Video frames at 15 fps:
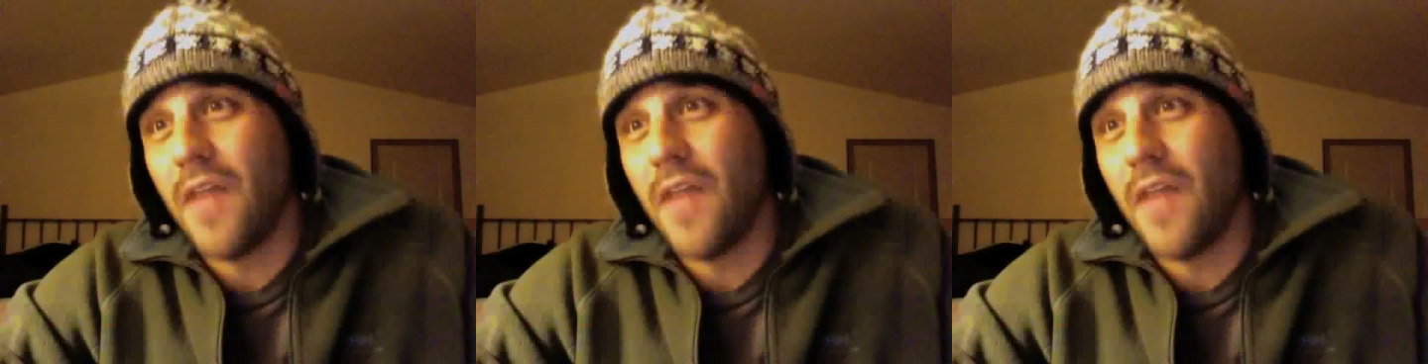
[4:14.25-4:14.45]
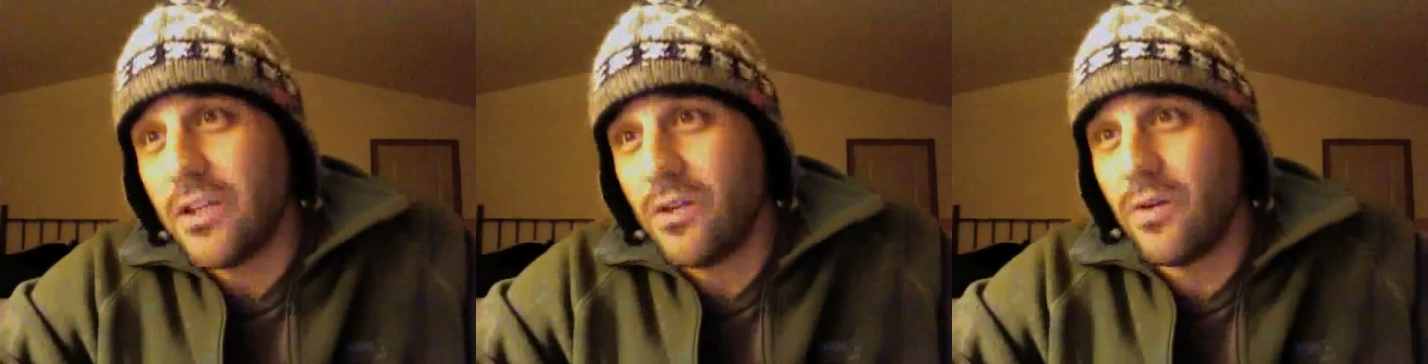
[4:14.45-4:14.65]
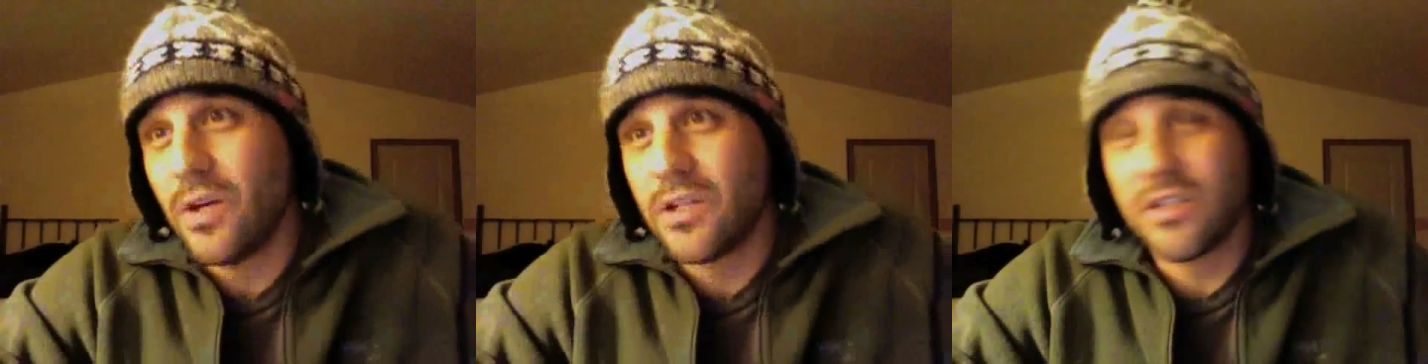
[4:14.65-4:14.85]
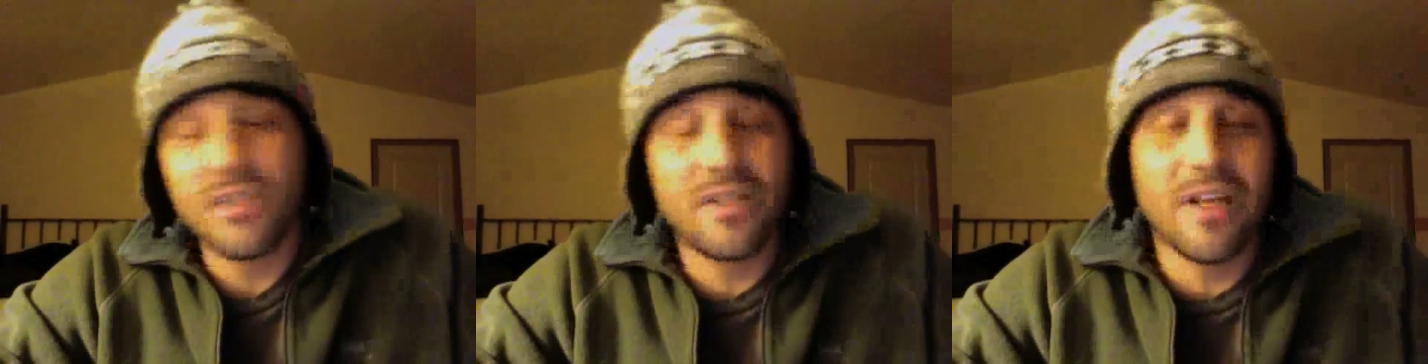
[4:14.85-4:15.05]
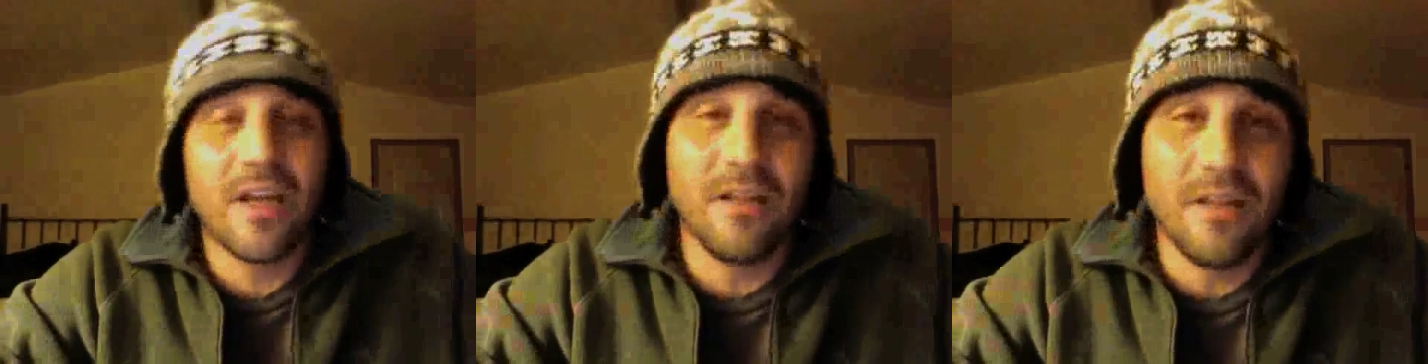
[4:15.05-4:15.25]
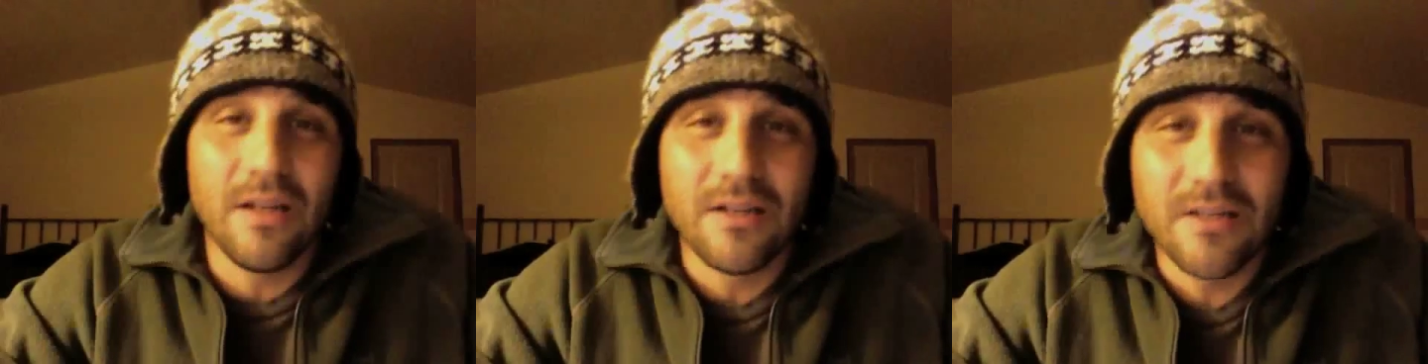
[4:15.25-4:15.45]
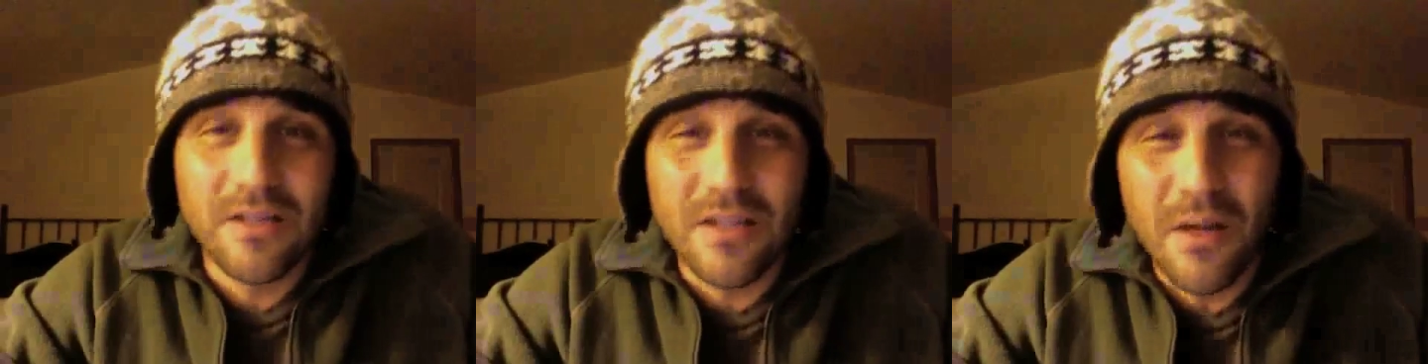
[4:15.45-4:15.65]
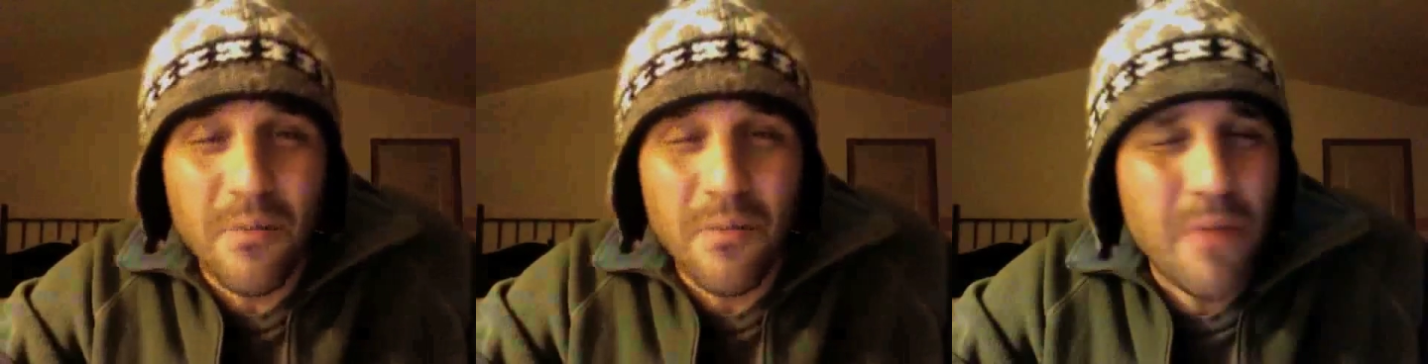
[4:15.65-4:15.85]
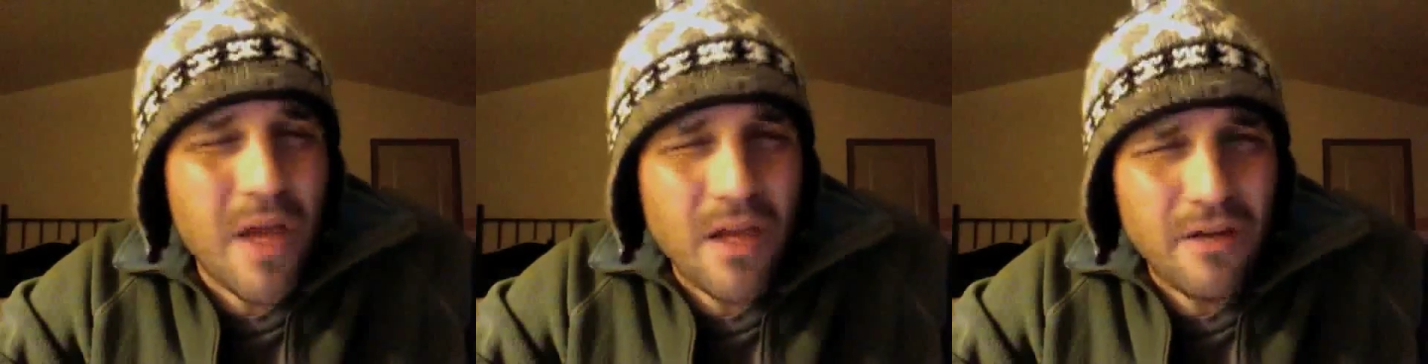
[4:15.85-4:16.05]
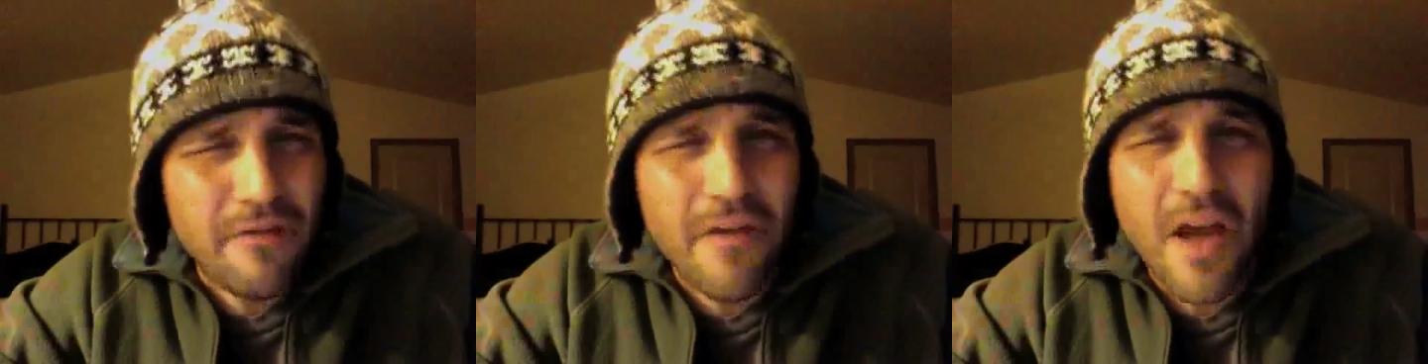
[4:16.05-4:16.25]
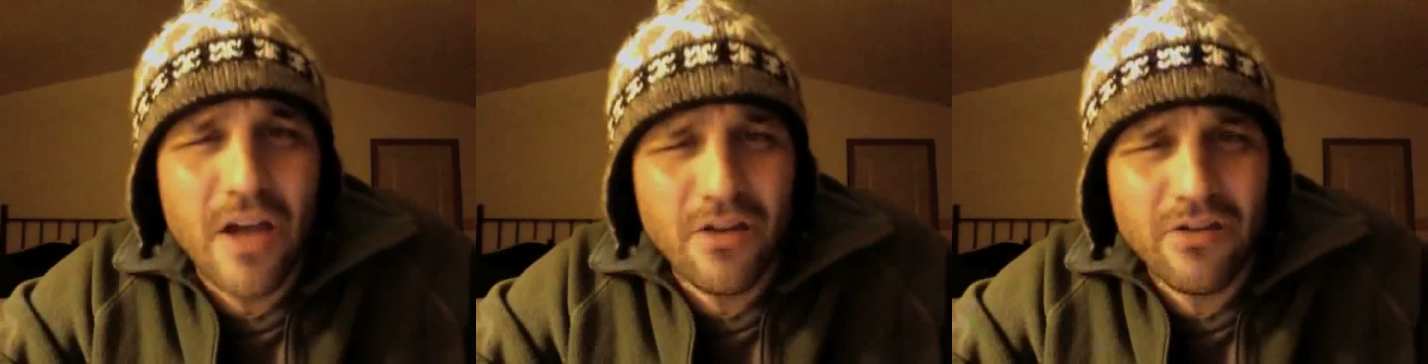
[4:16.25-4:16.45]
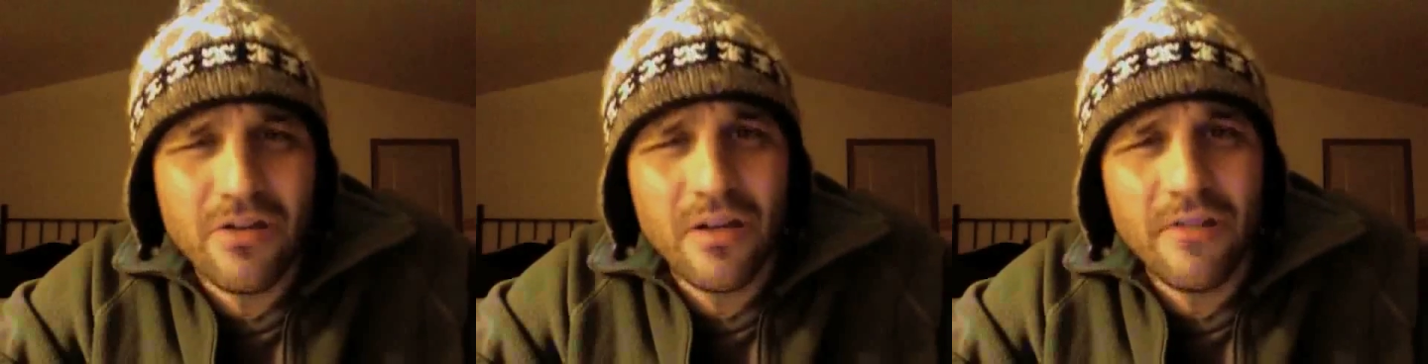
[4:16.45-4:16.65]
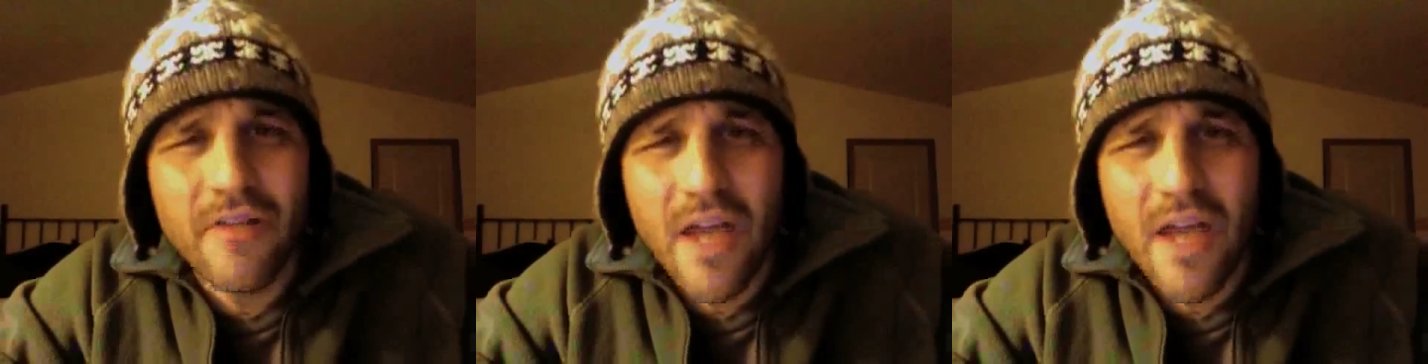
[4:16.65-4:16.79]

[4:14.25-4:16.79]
do understand that there's some manufacturing